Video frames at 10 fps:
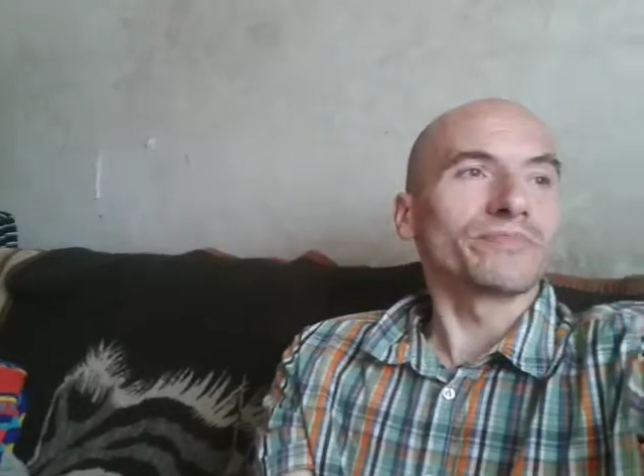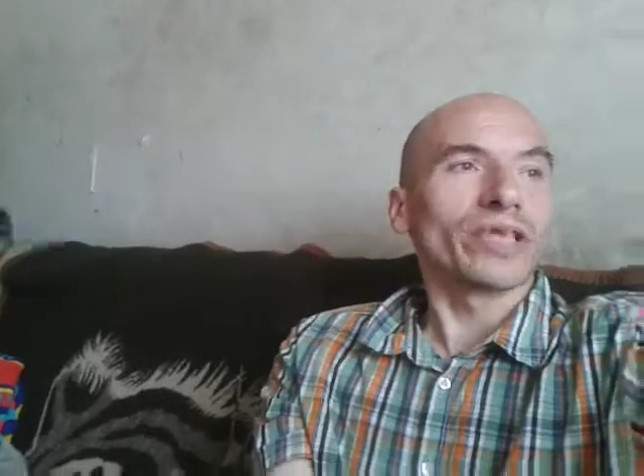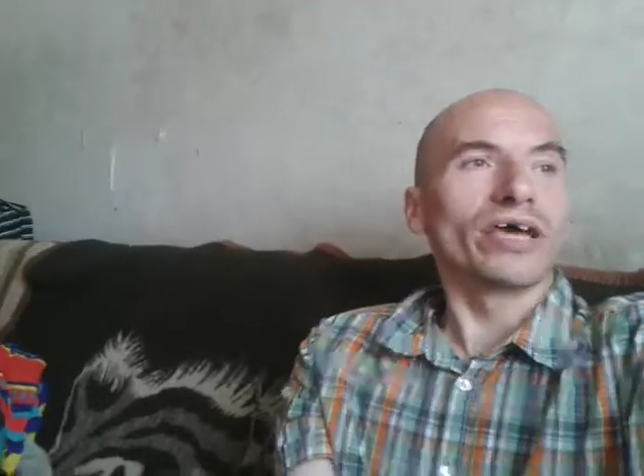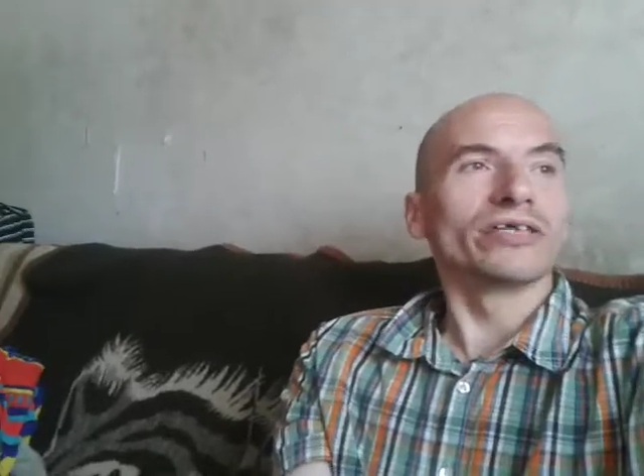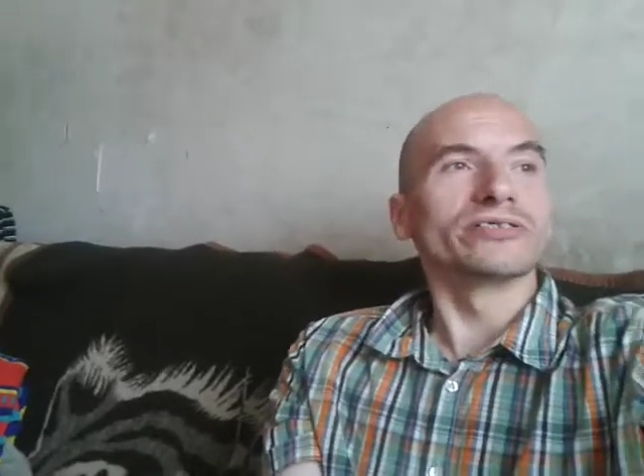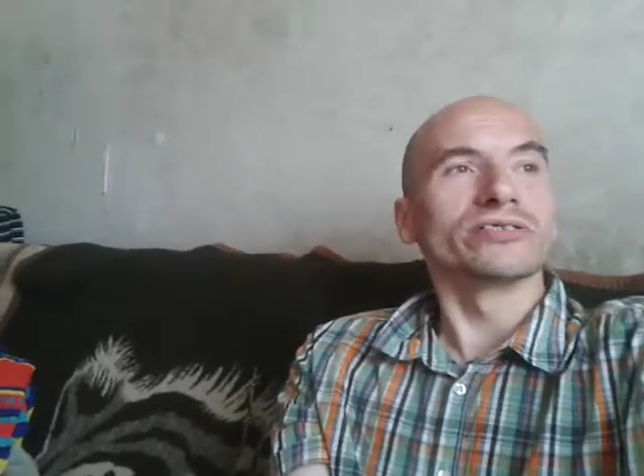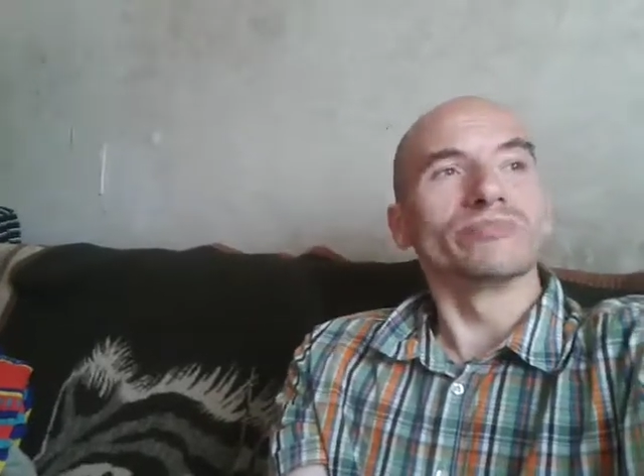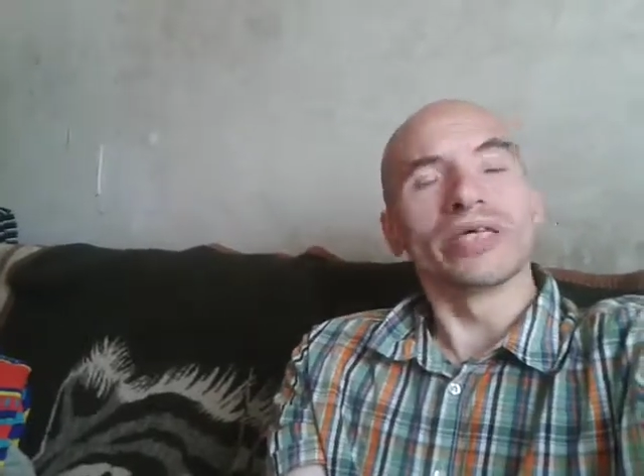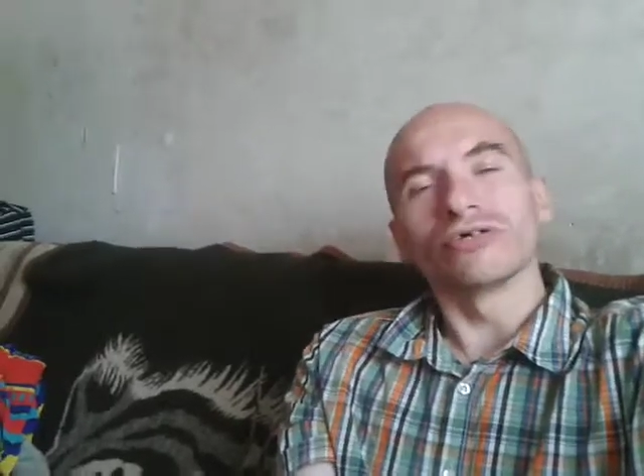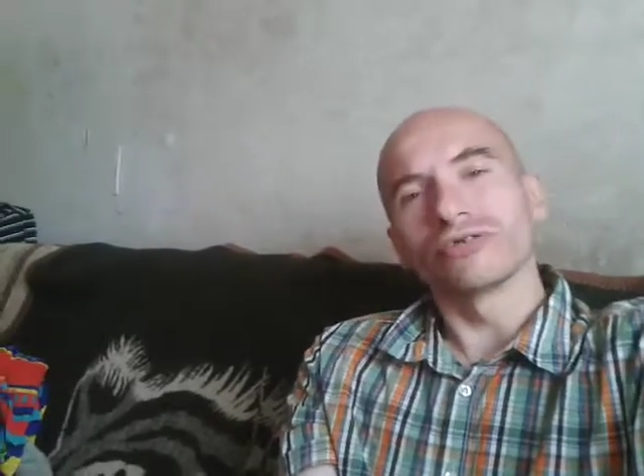and in
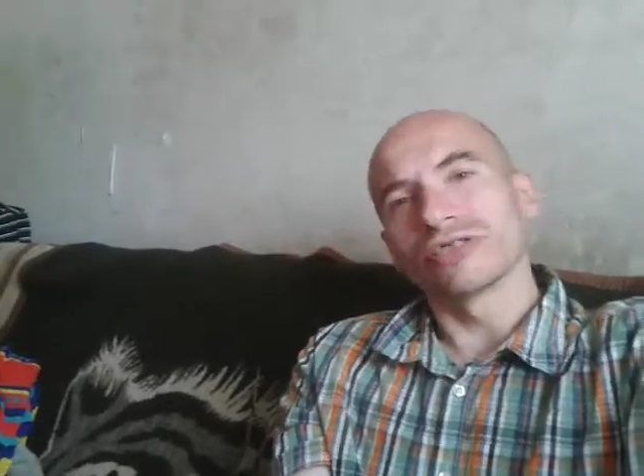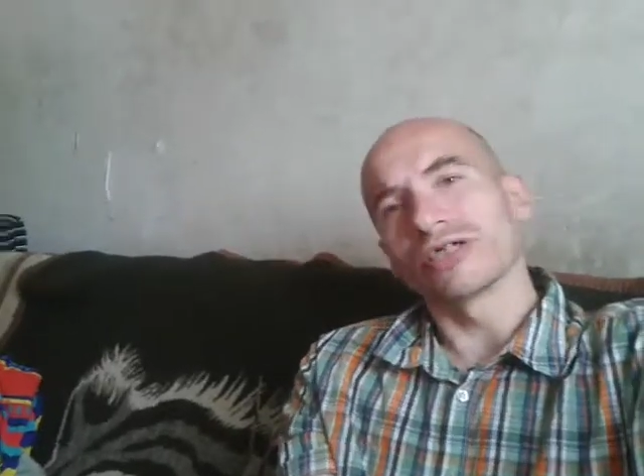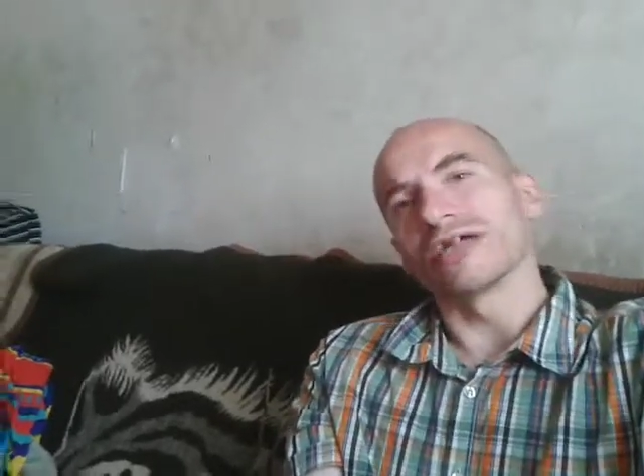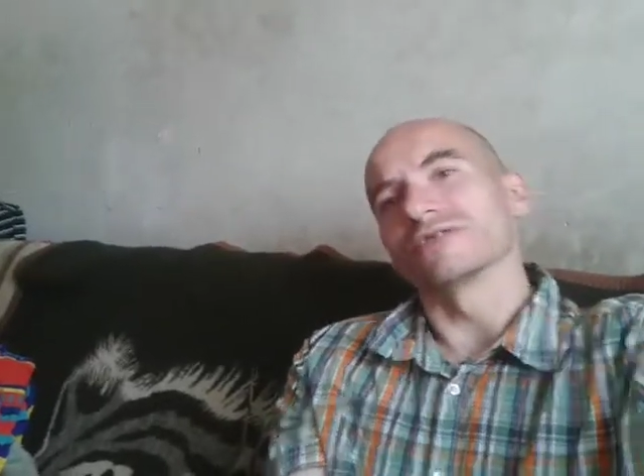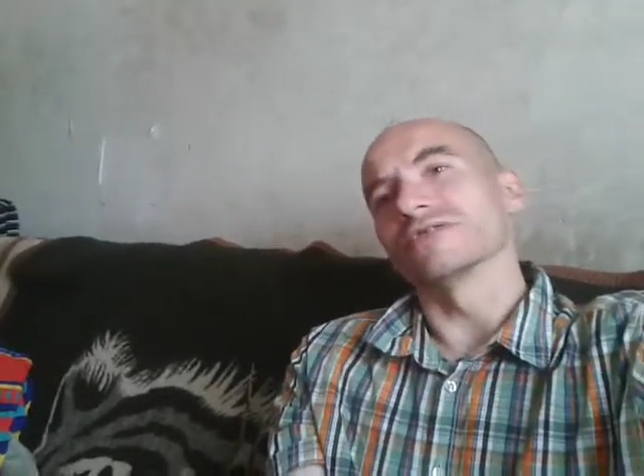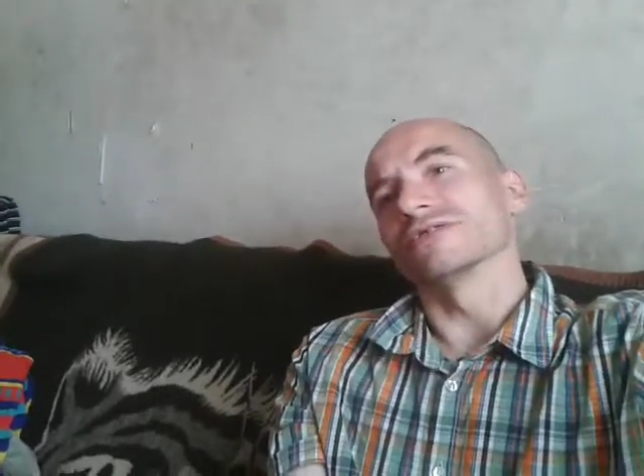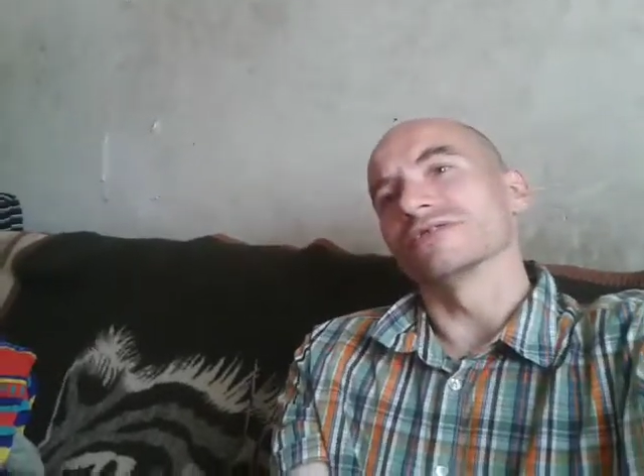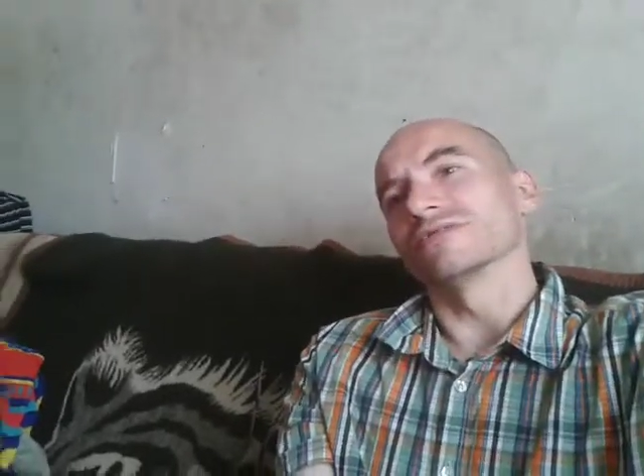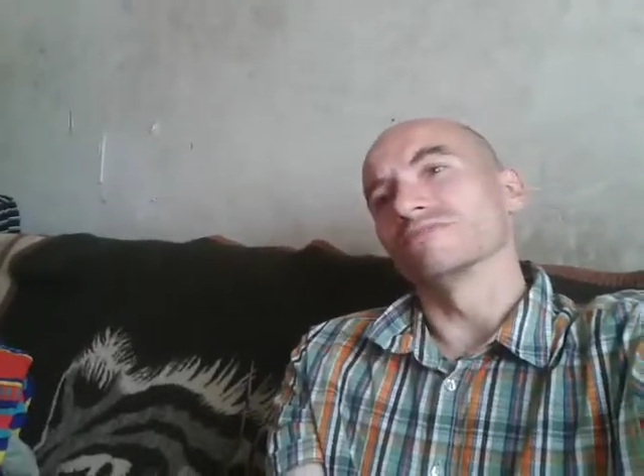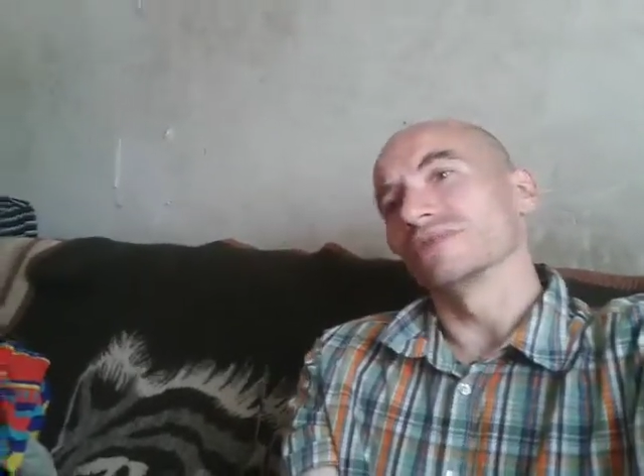many other
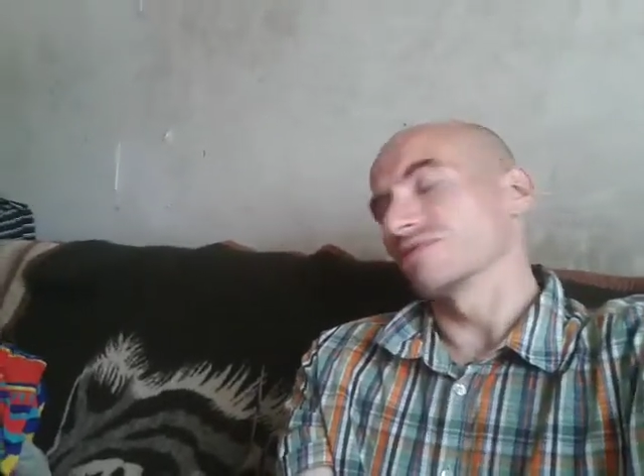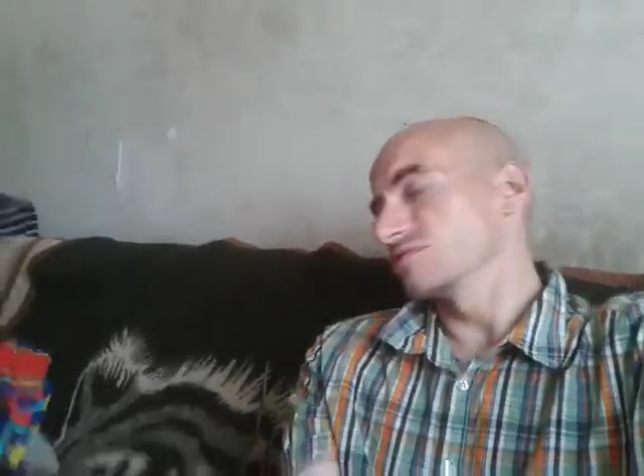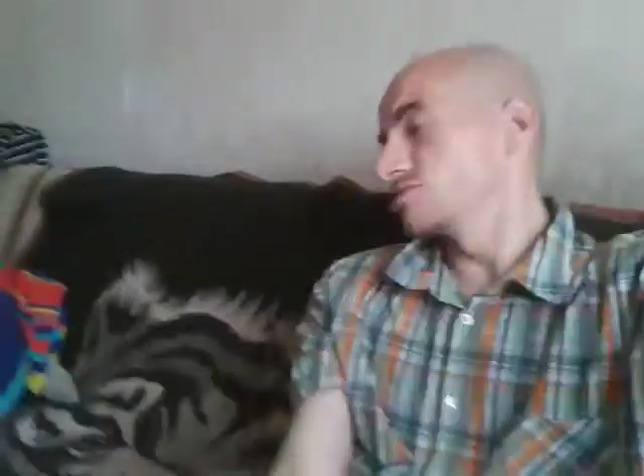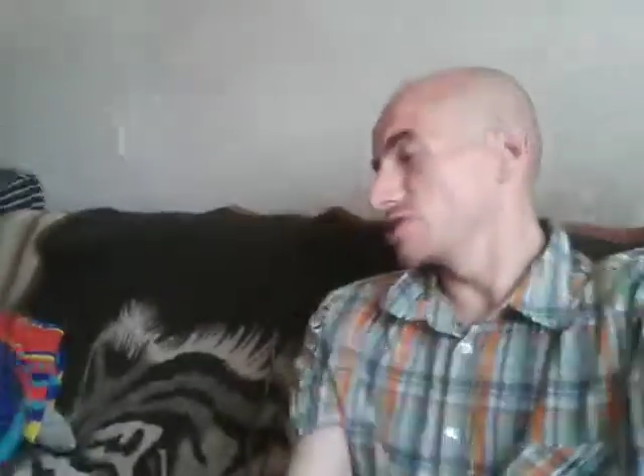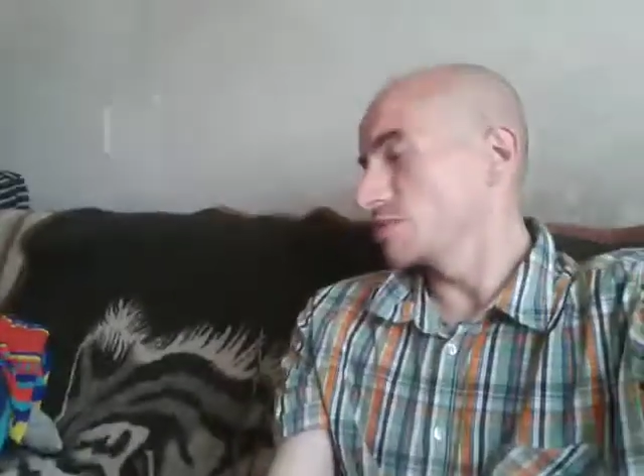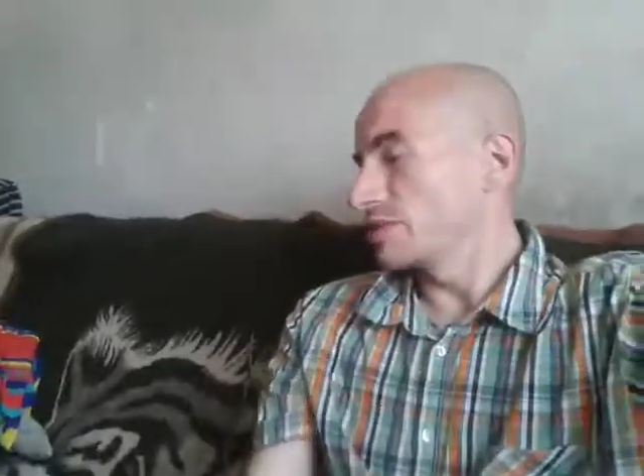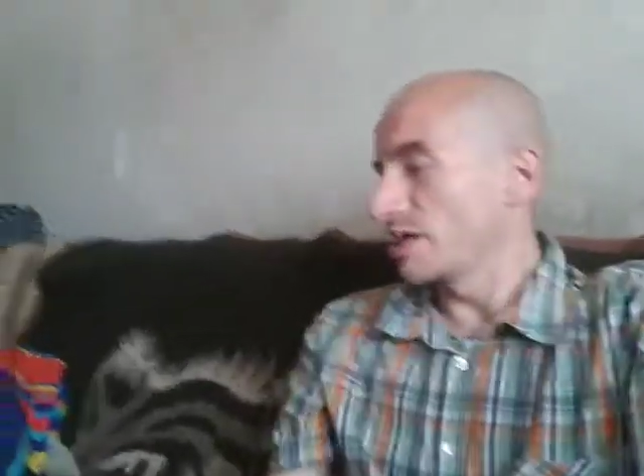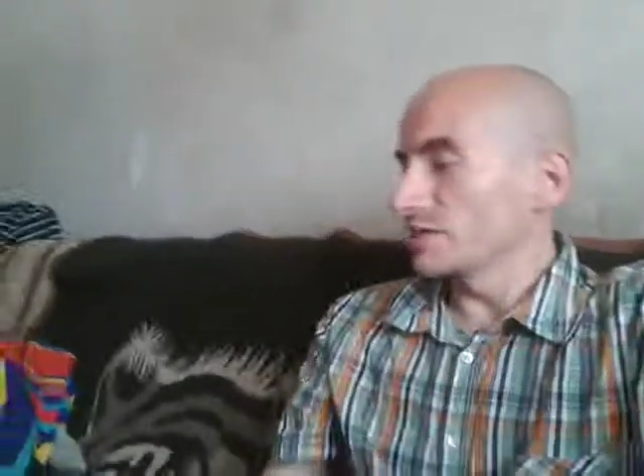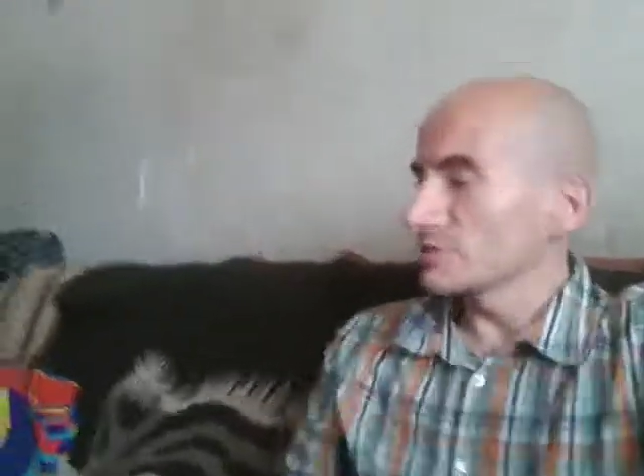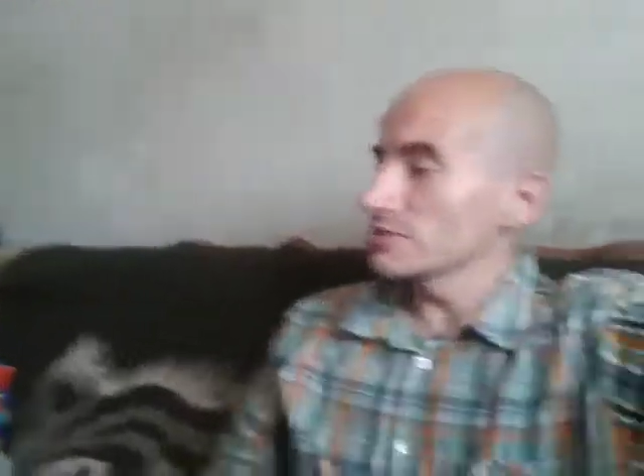countries because
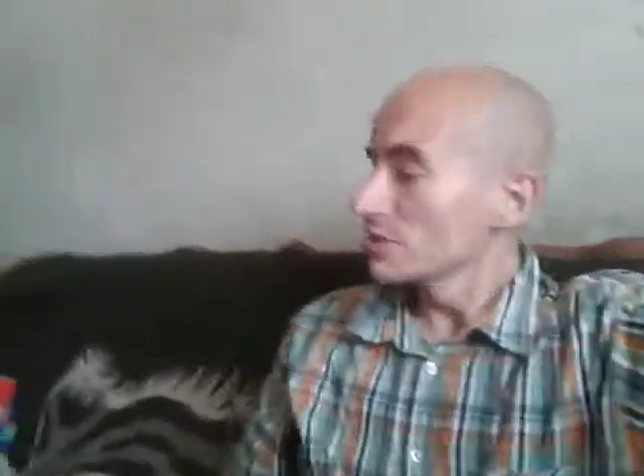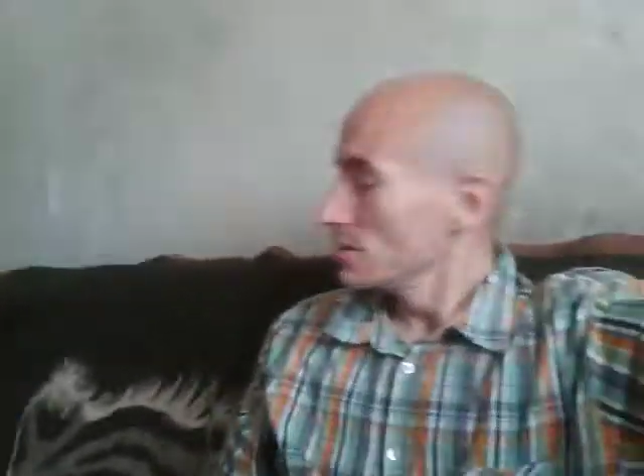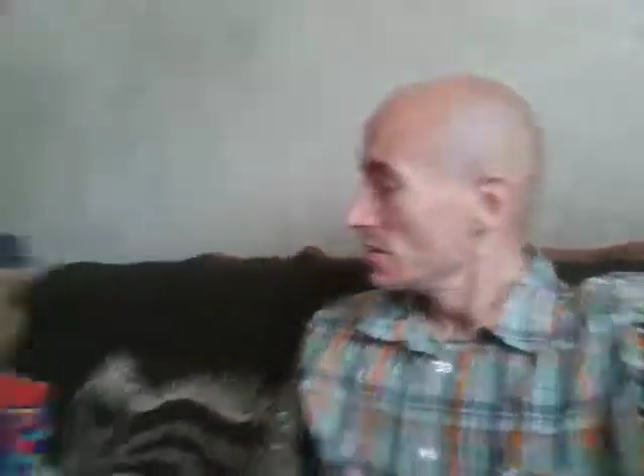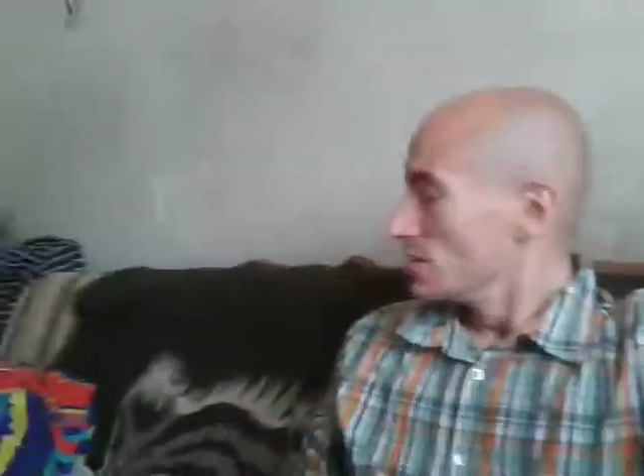Germans,